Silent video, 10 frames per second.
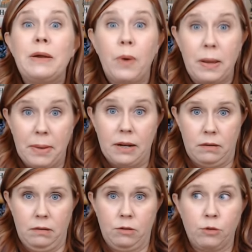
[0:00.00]
women,
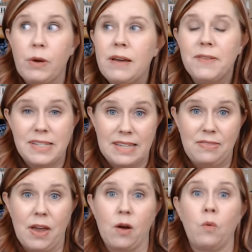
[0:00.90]
three of us
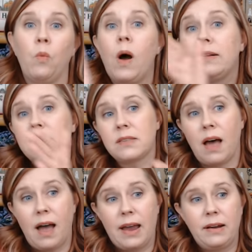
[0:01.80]
in there. One
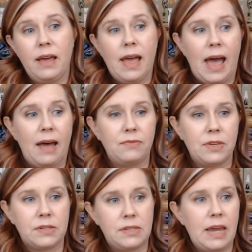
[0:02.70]
side had
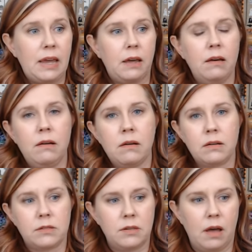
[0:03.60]
the sink,
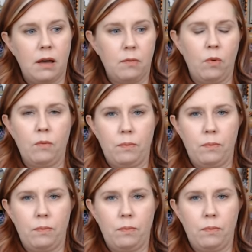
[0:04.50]
some